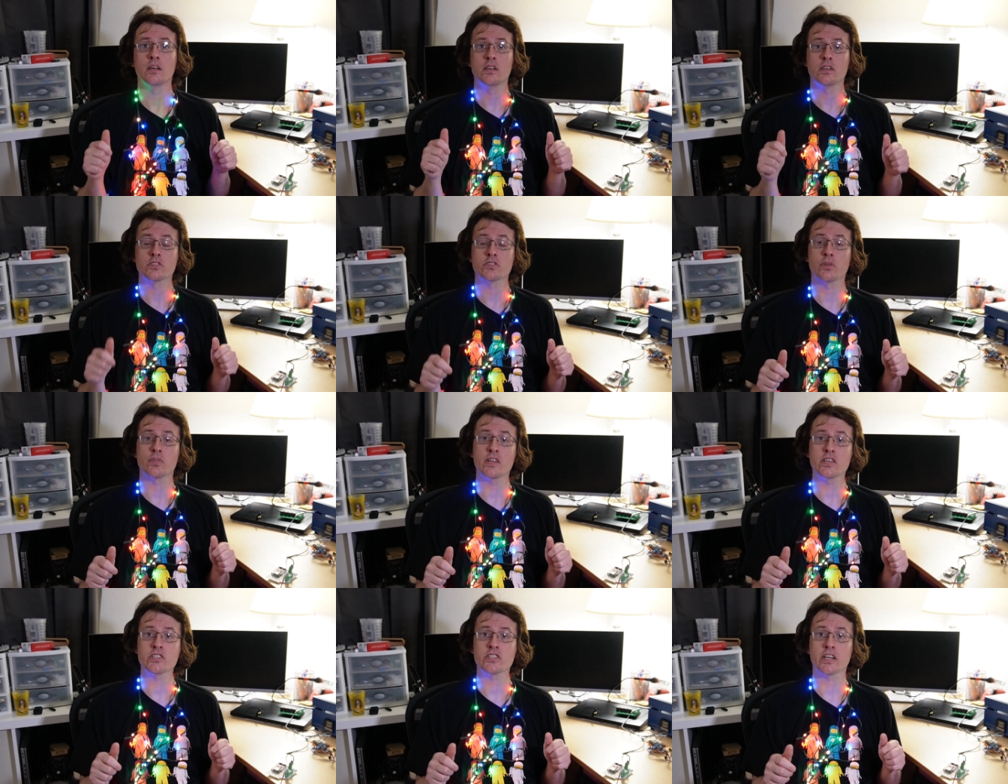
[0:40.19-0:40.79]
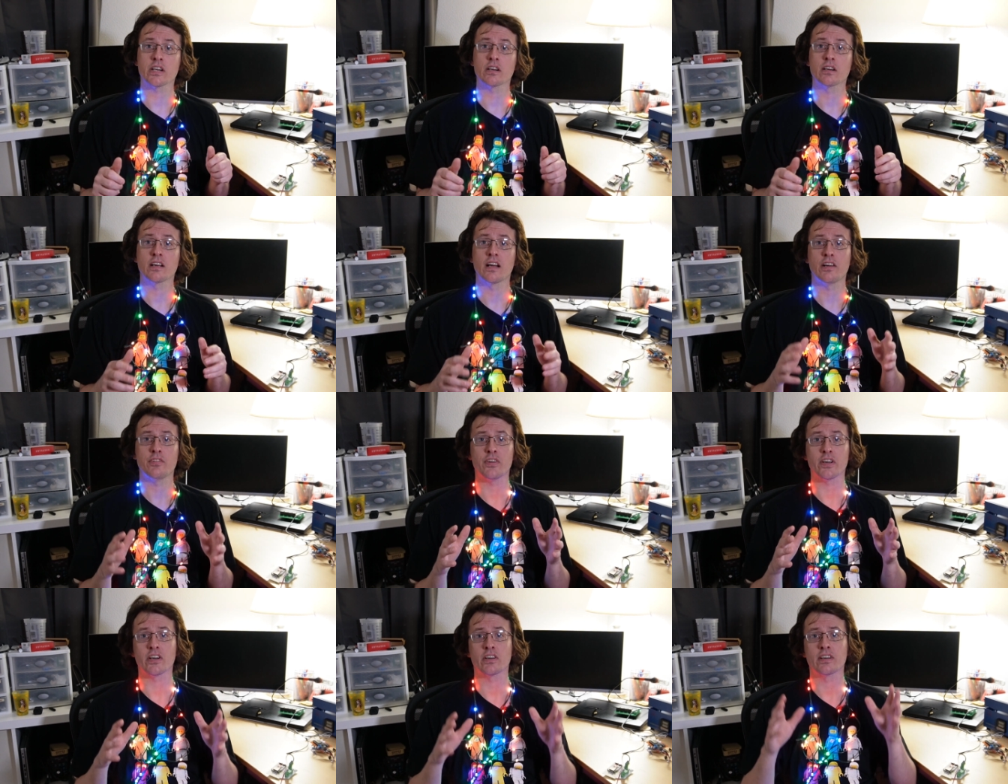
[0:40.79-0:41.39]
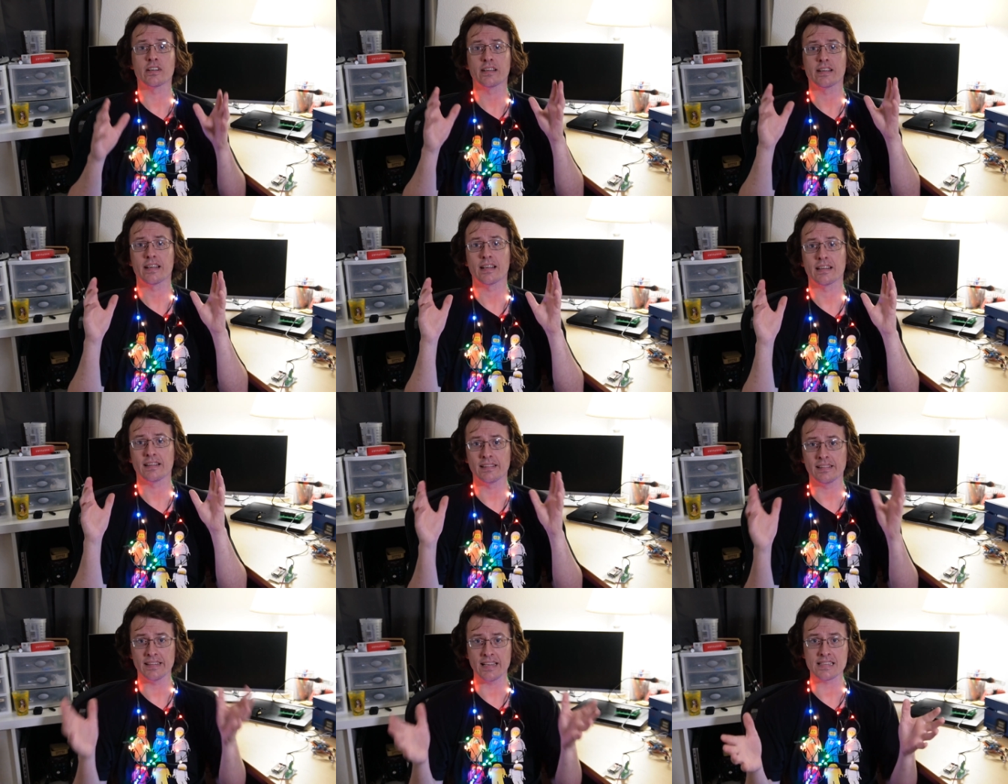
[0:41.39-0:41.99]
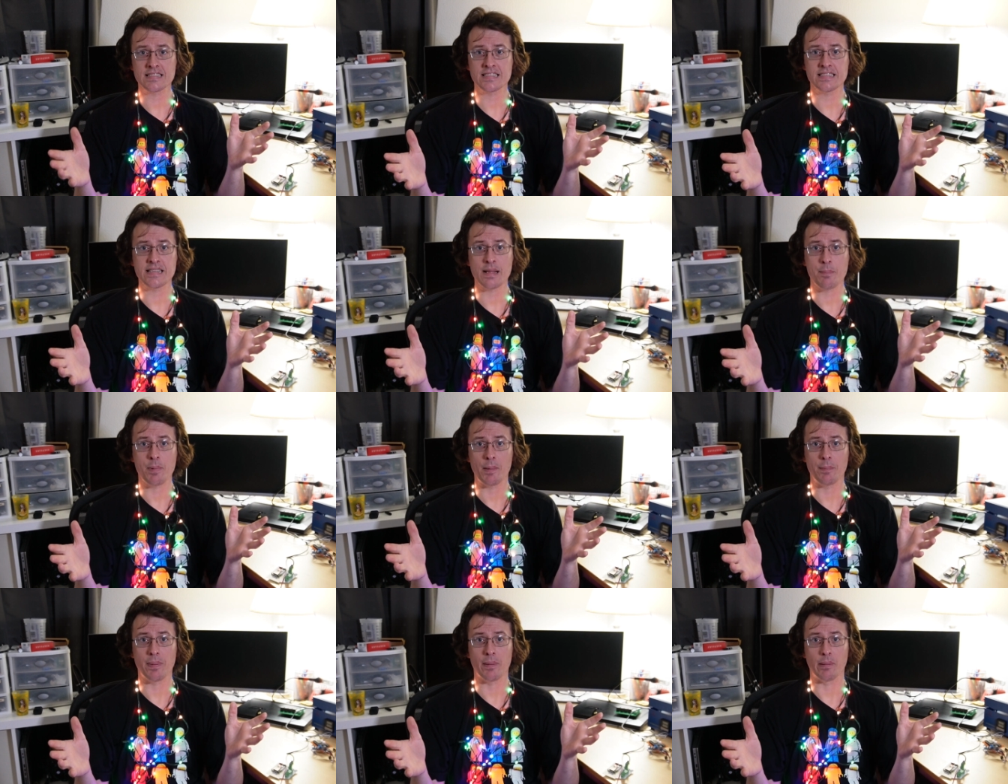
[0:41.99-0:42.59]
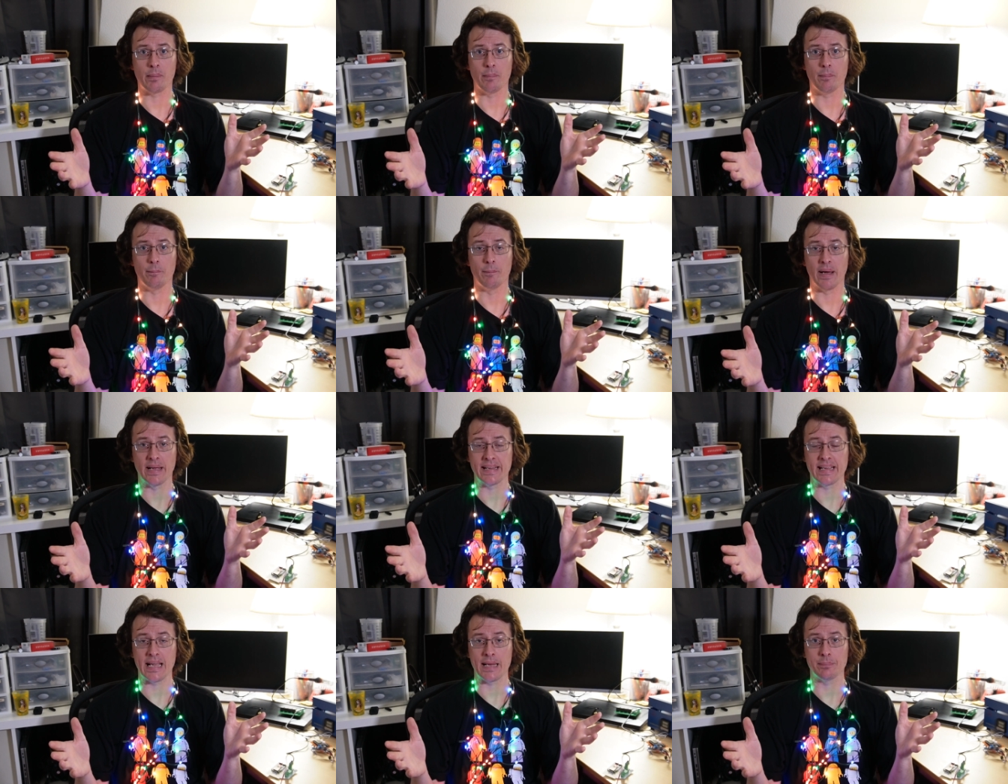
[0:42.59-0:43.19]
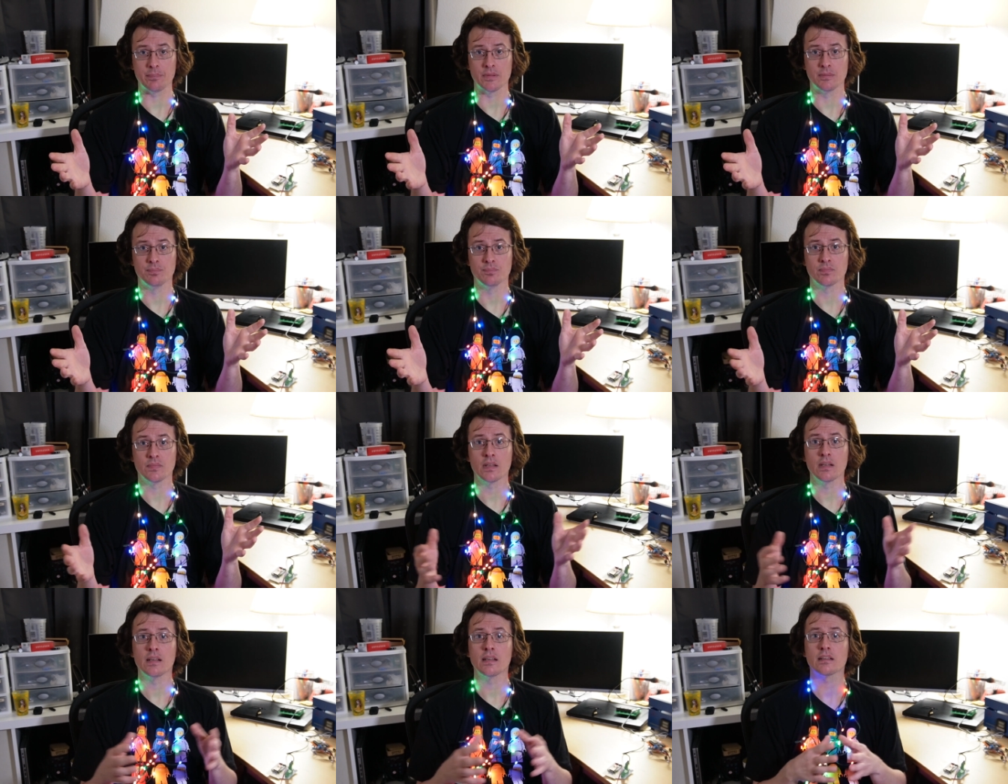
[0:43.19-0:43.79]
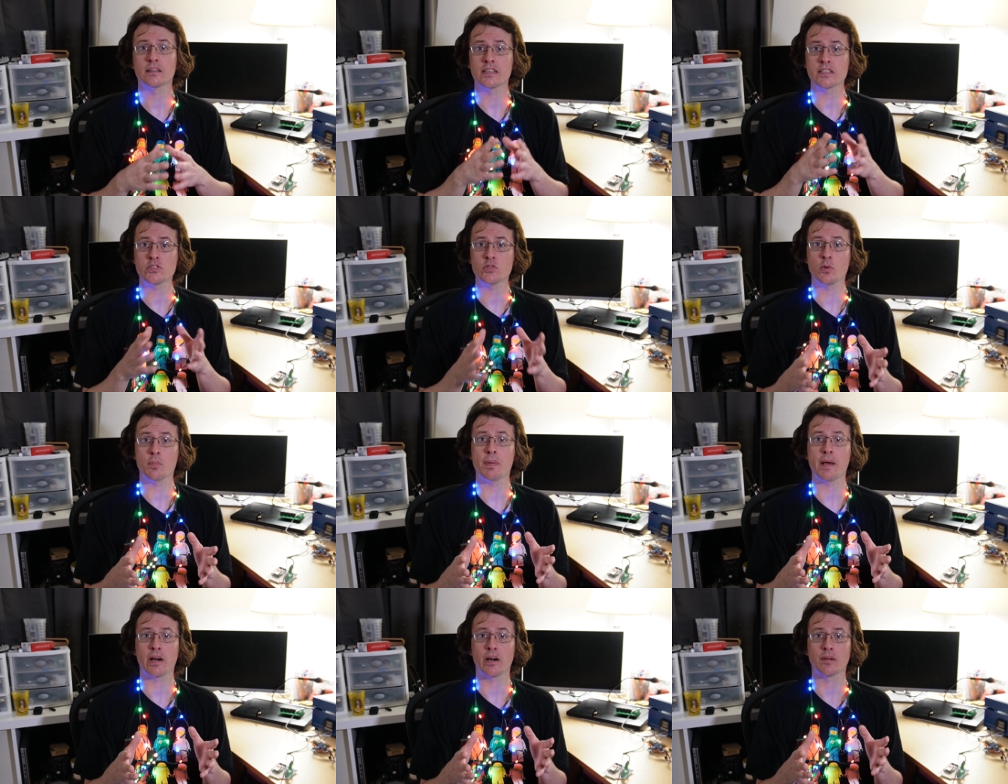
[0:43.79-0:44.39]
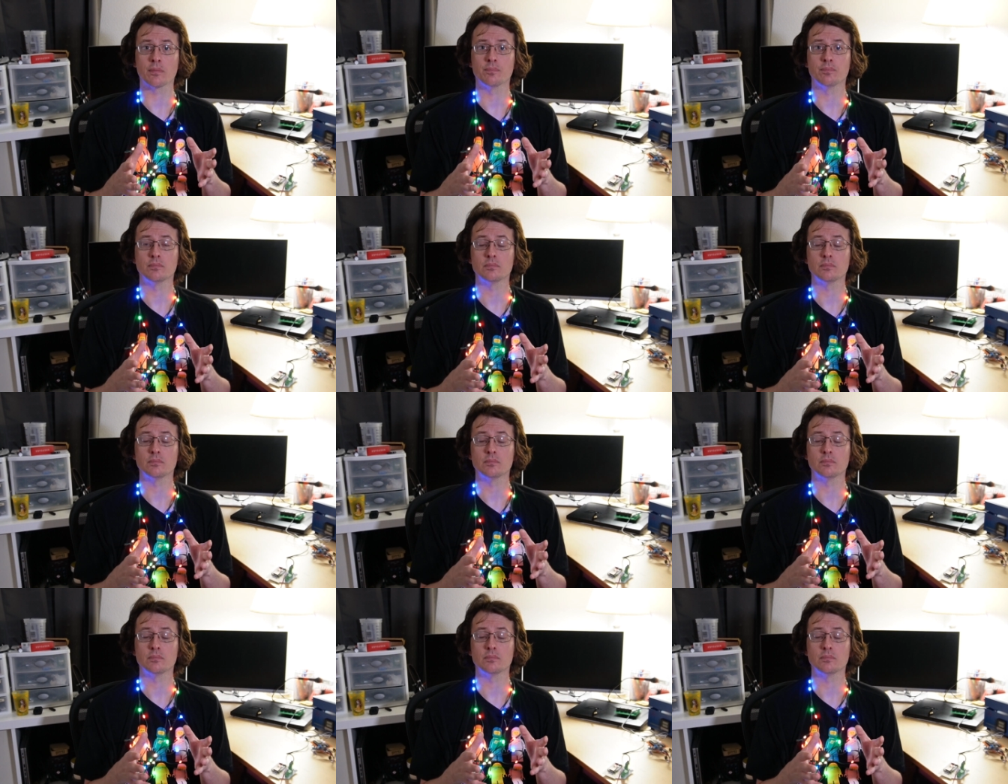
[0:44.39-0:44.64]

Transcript: So this year, I figured, let's step up my game. Let's do it better.